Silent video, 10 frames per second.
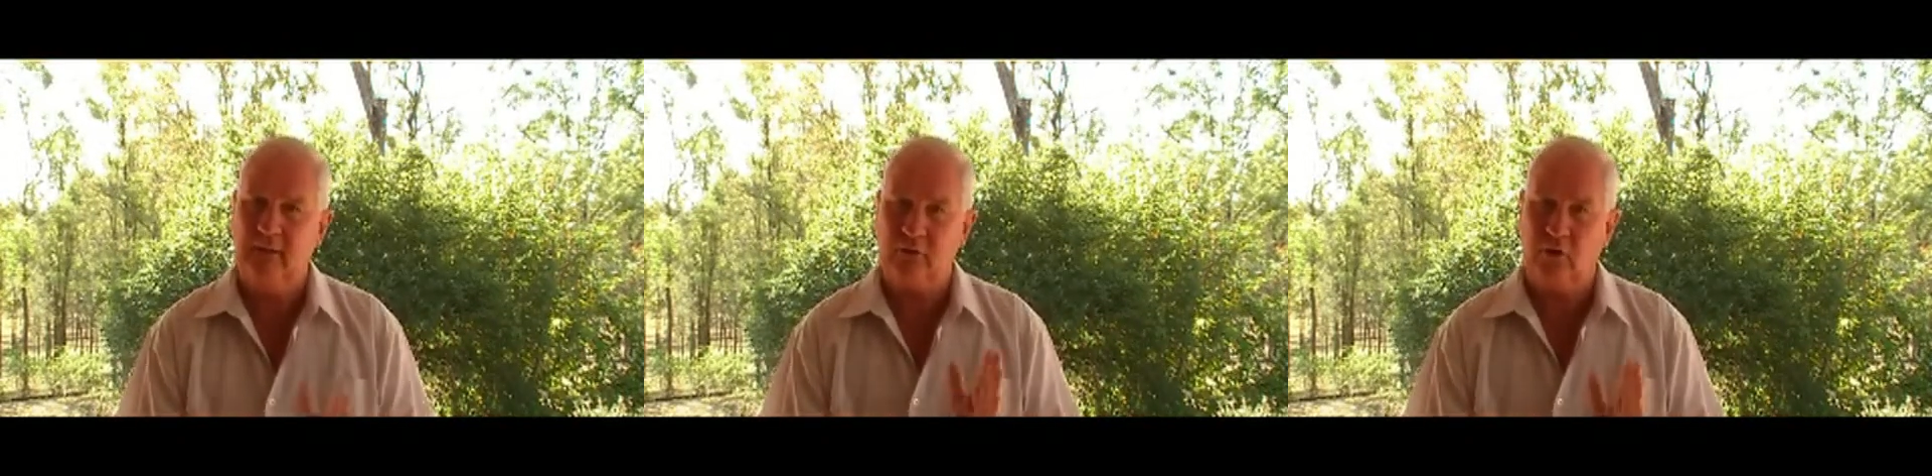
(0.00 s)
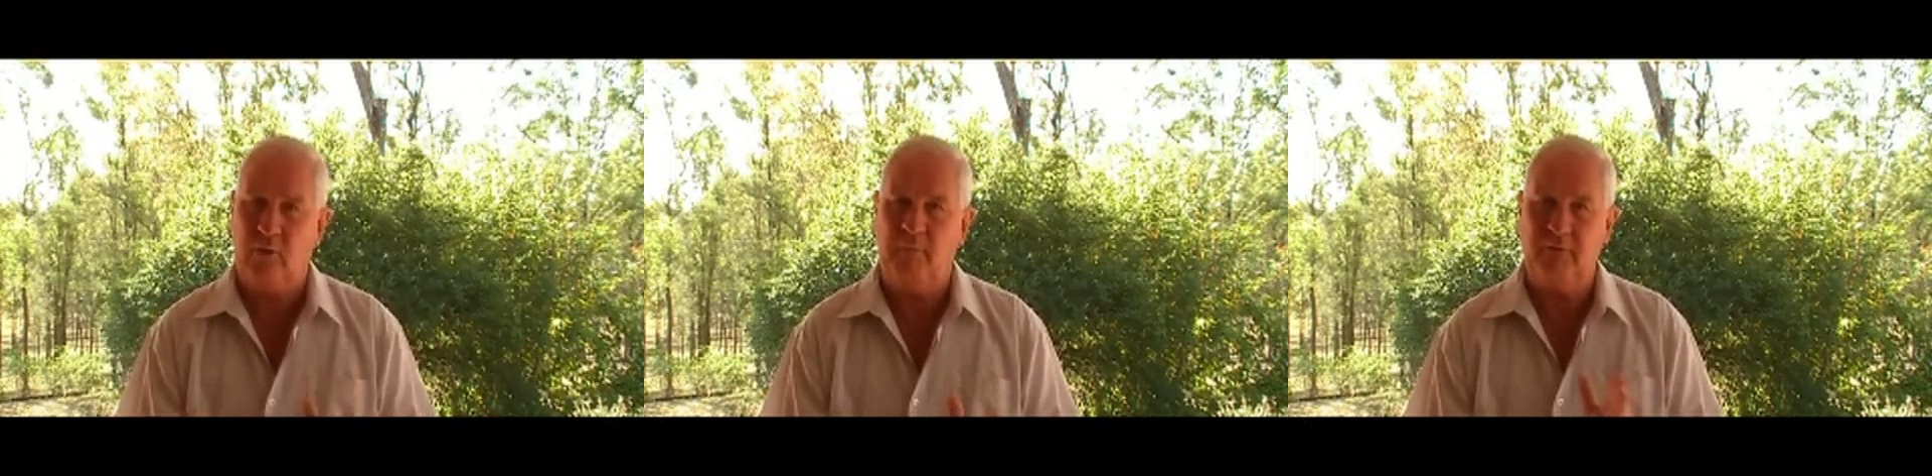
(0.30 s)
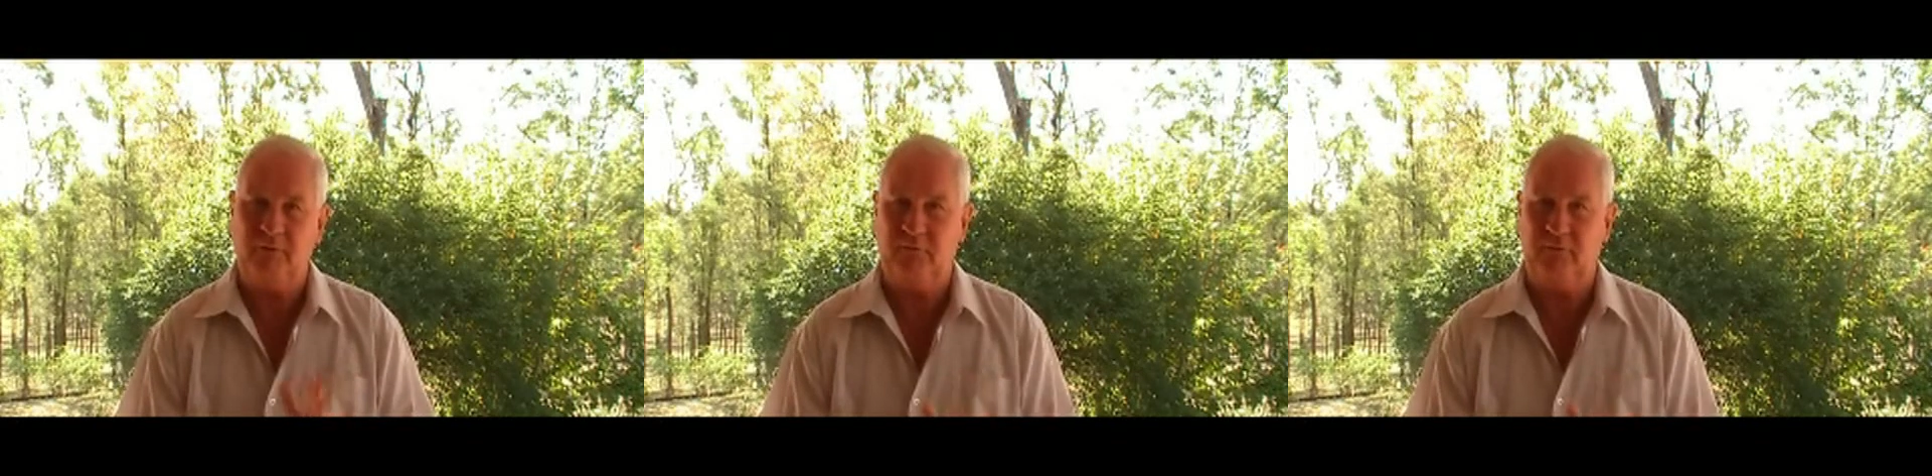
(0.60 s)

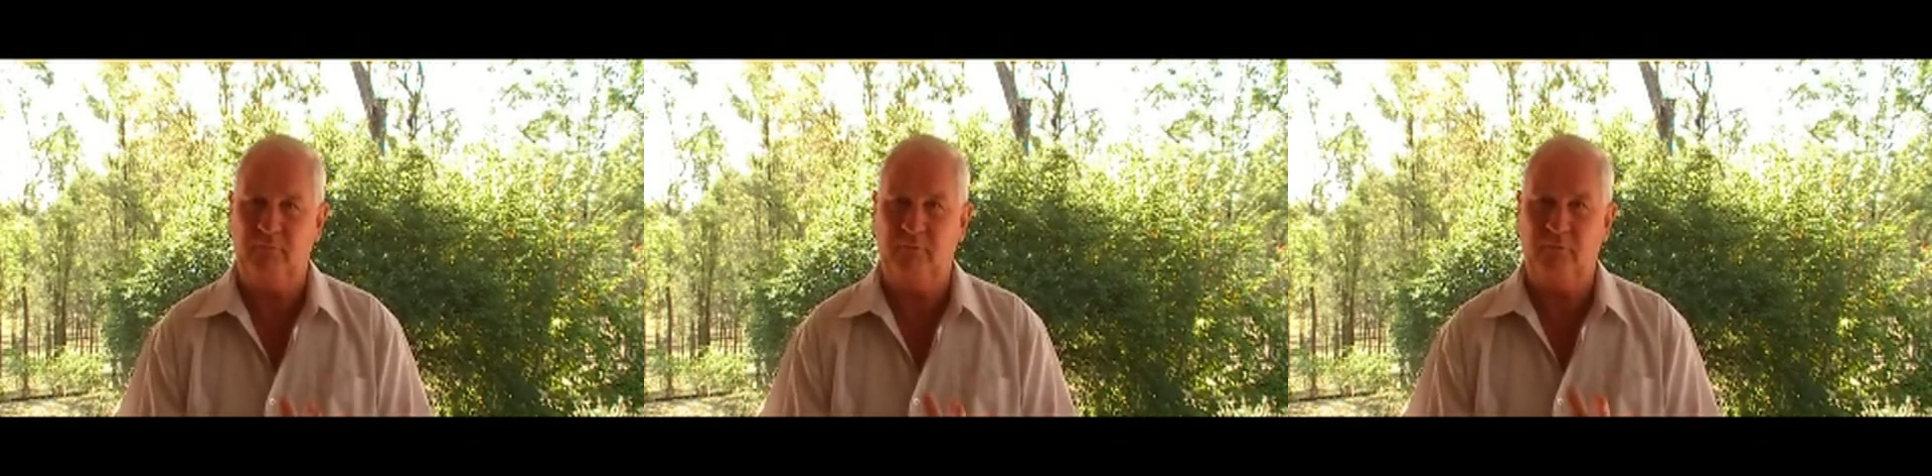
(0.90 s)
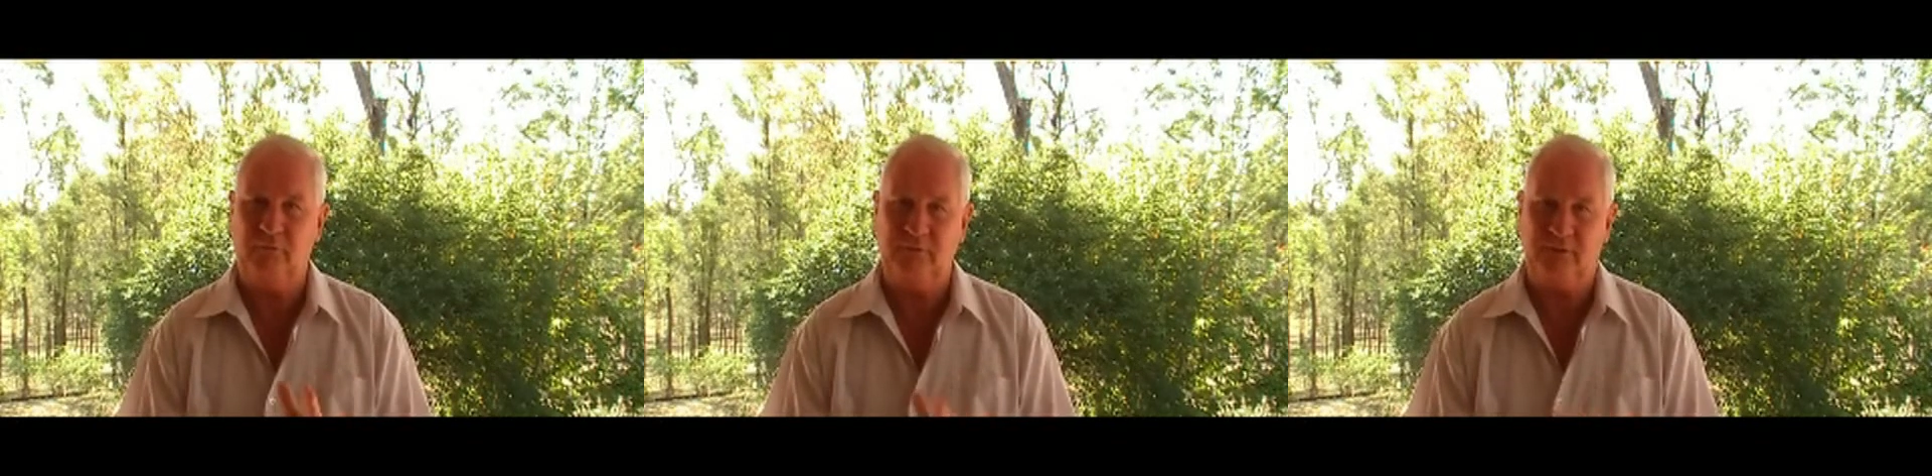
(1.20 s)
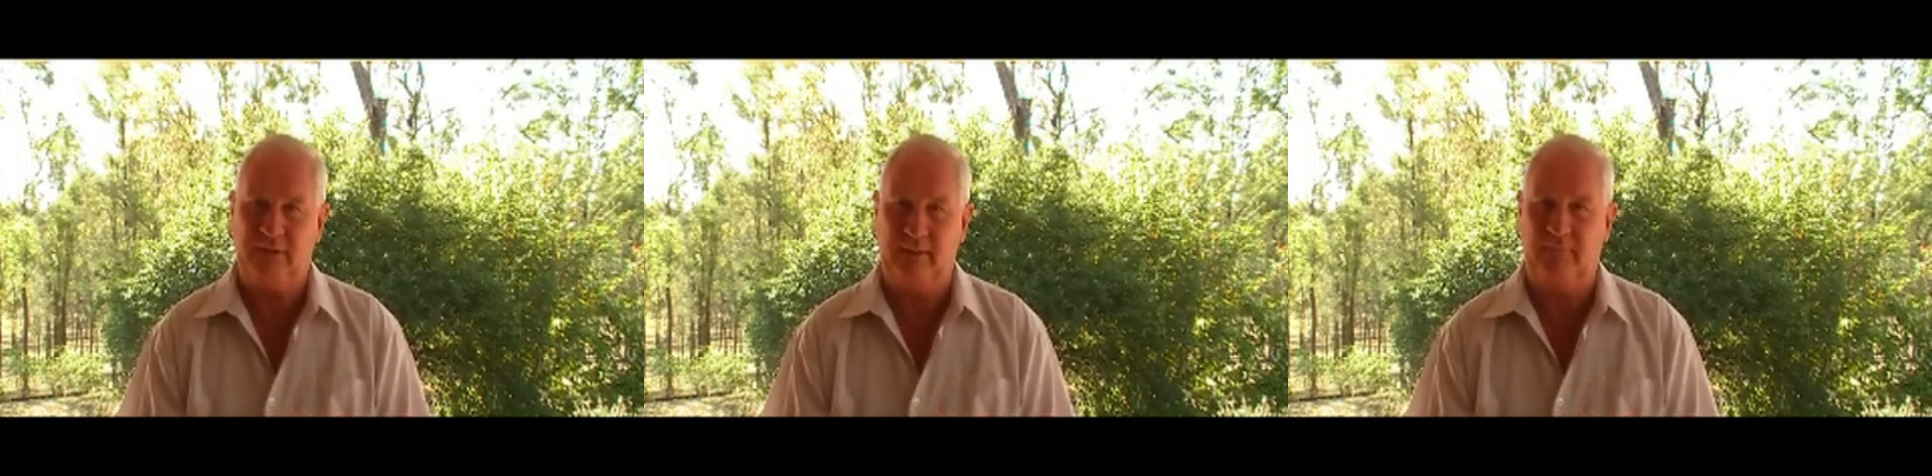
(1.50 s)
Common, simple
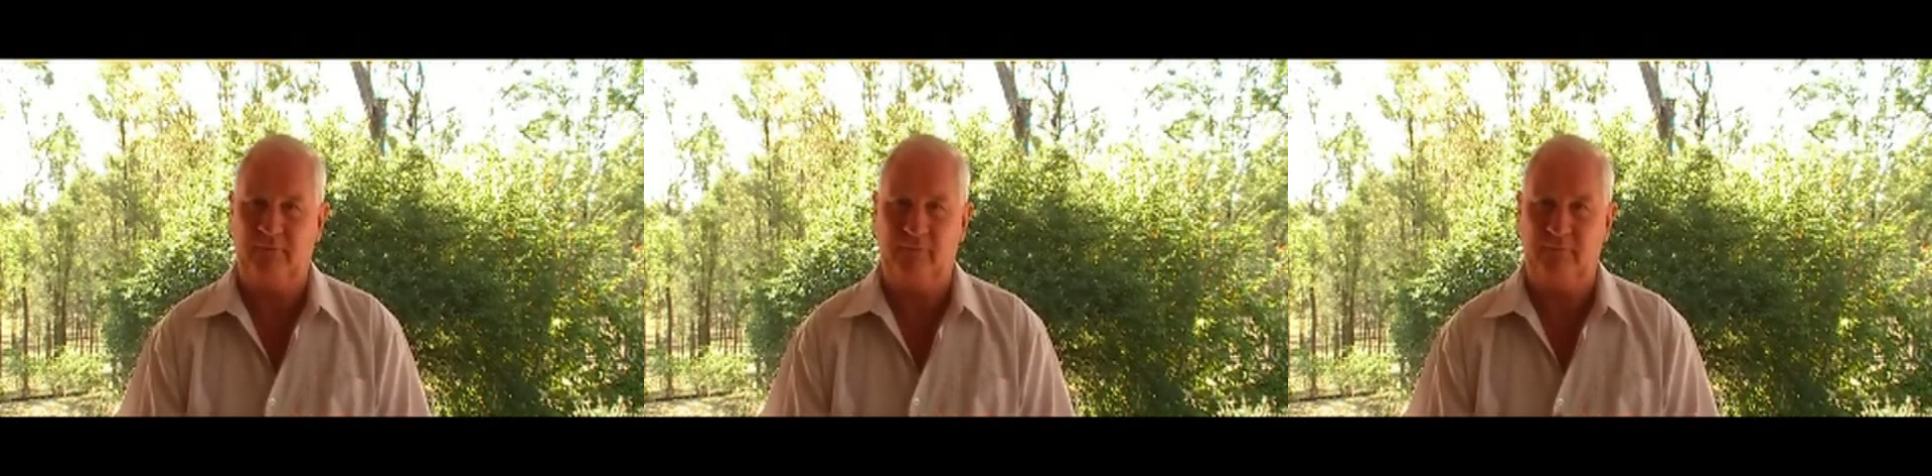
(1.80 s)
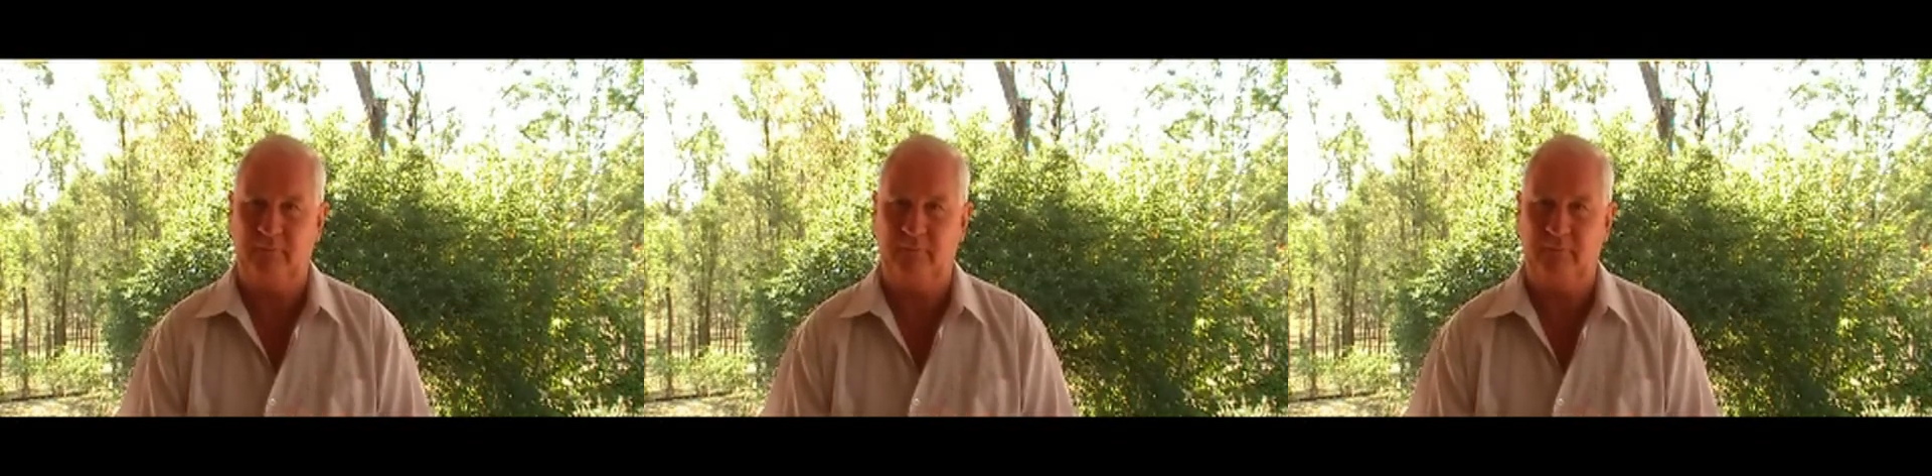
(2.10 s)
steps,